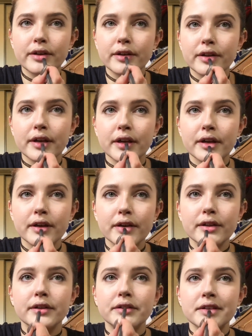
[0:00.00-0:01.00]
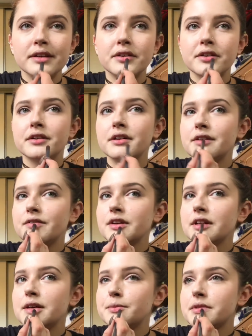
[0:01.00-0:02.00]
like the center of your
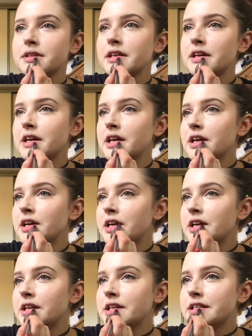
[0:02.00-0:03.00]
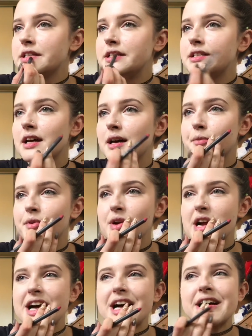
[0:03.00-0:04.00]
lips and just dab it
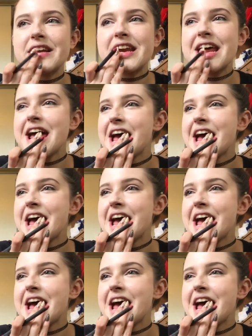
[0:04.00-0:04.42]
around.